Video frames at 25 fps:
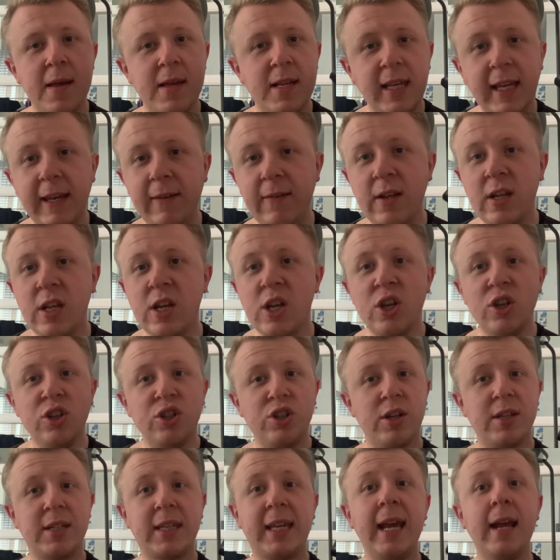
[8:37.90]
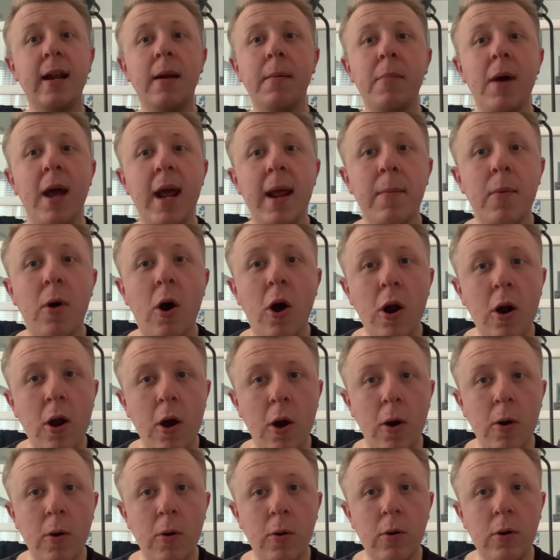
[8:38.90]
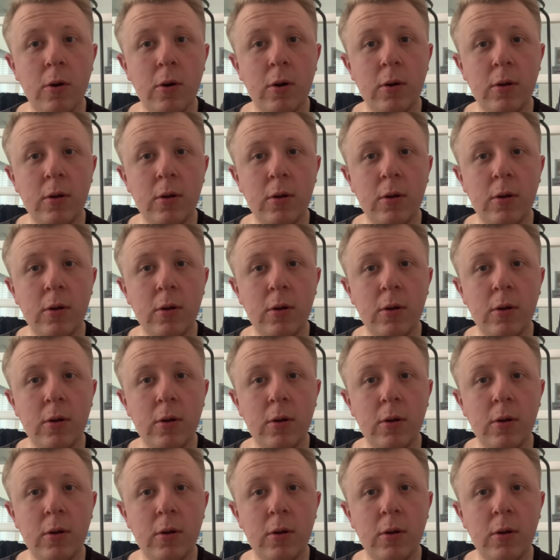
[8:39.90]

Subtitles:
even Shoshana Miyamoto,